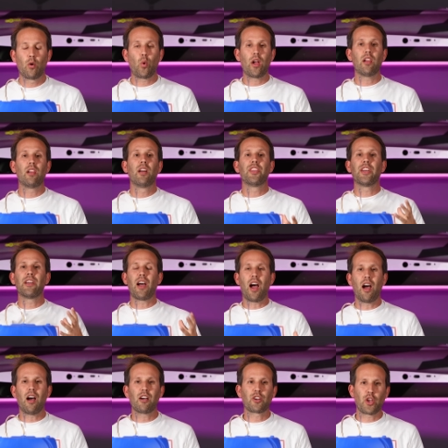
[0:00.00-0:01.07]
well, there
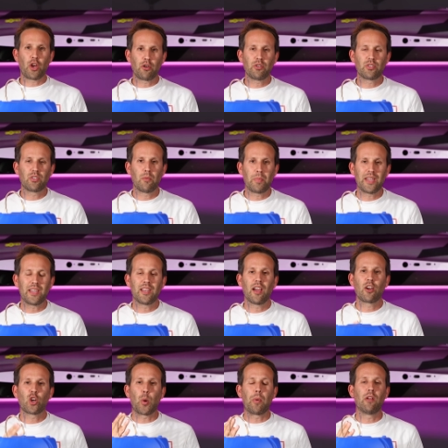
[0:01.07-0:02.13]
are going to be
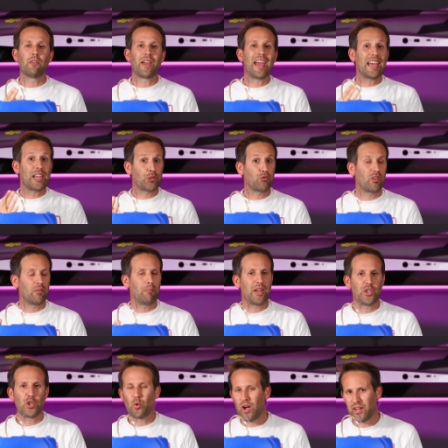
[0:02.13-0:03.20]
a couple of extra
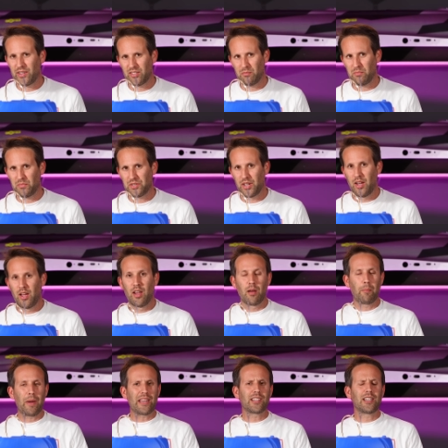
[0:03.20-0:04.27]
menu items,
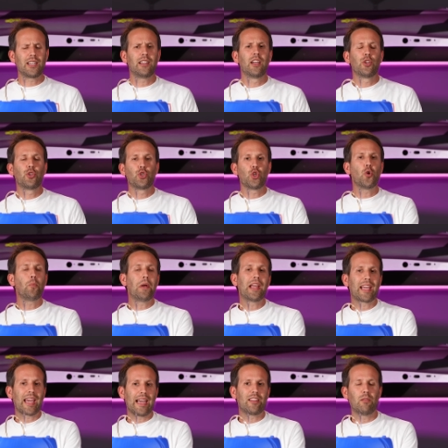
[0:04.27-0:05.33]
basically
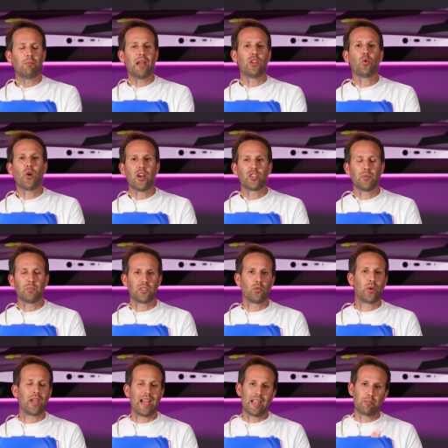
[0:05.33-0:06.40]
duplicated menu items that
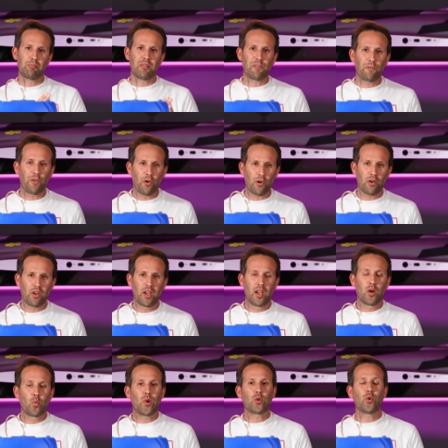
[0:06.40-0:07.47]
we had before,
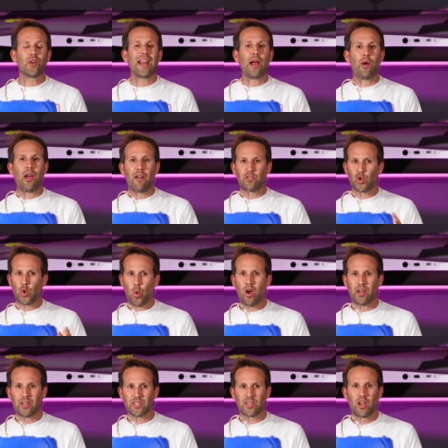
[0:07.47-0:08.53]
which we now have
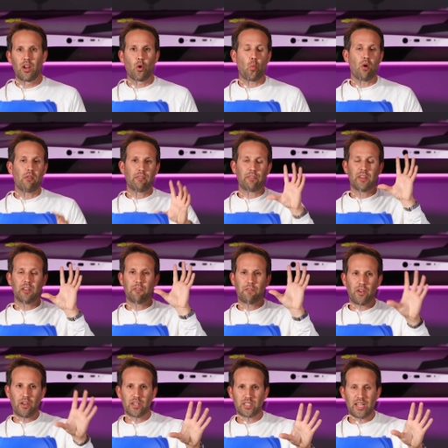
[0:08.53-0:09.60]
twice, one for the
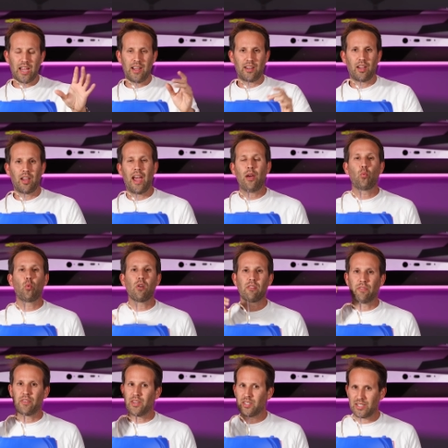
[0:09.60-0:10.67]
first tank and one
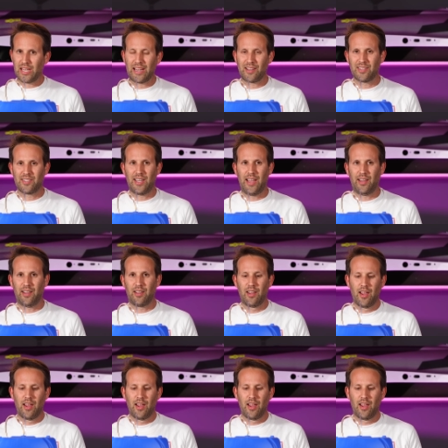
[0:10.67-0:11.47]
for the second tank.